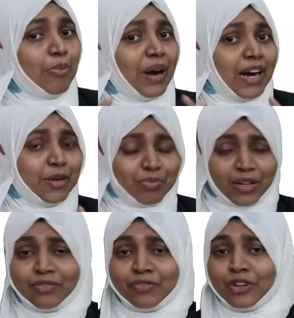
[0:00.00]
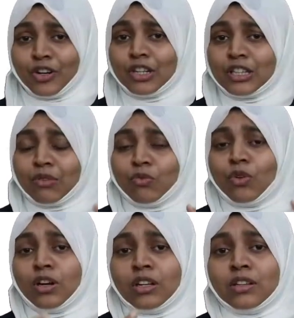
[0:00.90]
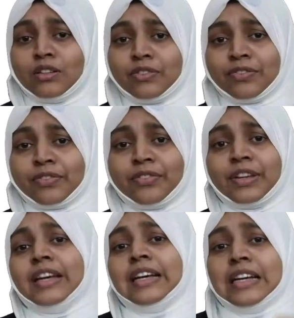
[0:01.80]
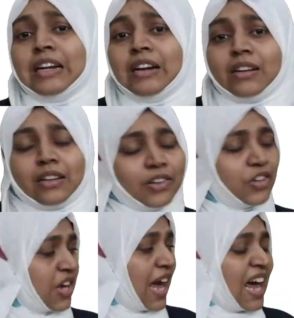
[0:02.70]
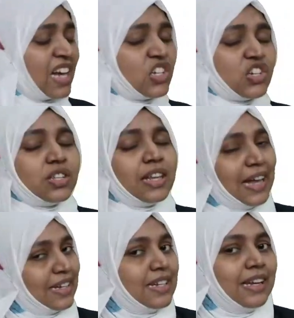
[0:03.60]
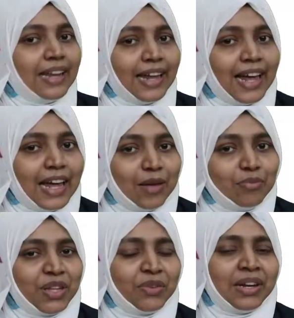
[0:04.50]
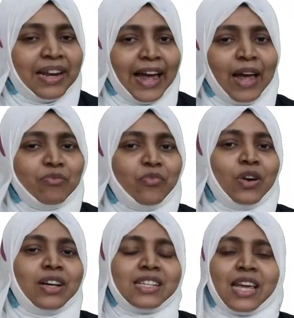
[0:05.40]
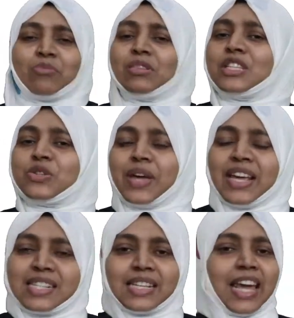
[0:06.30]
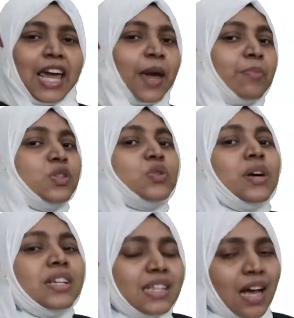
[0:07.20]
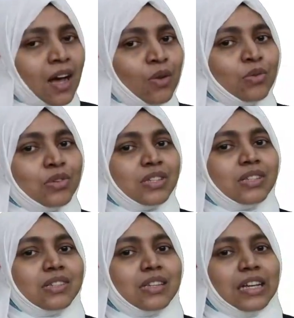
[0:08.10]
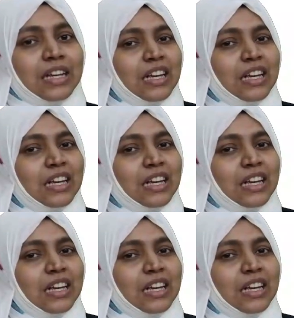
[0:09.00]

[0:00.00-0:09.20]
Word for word: But before the wolf catch that lamb, the lamb was able to escape to his house.